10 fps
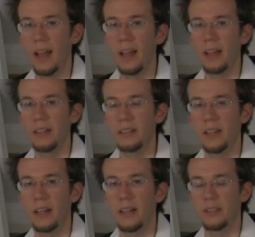and
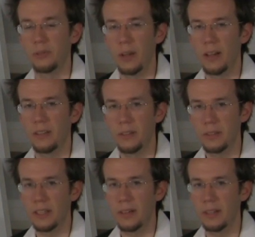draw
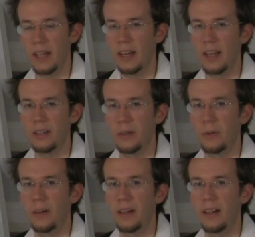those out. And I
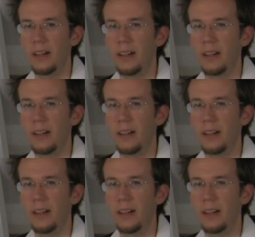don't